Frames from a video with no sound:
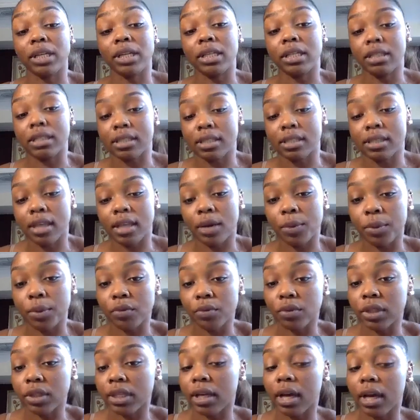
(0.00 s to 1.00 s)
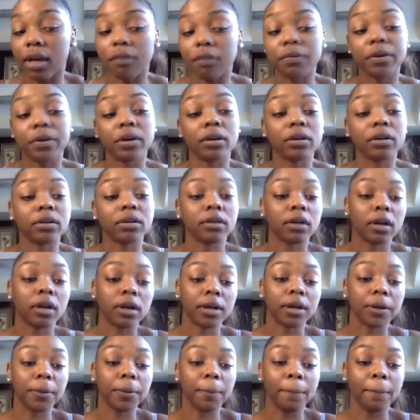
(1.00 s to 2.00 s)
it is that we really have here.
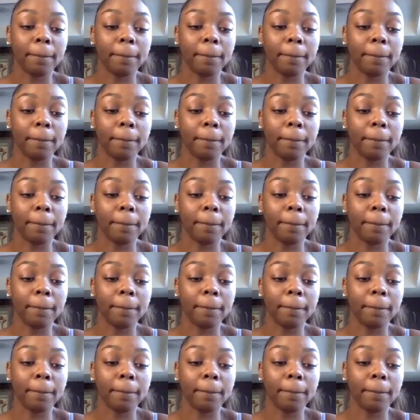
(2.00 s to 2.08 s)
All right.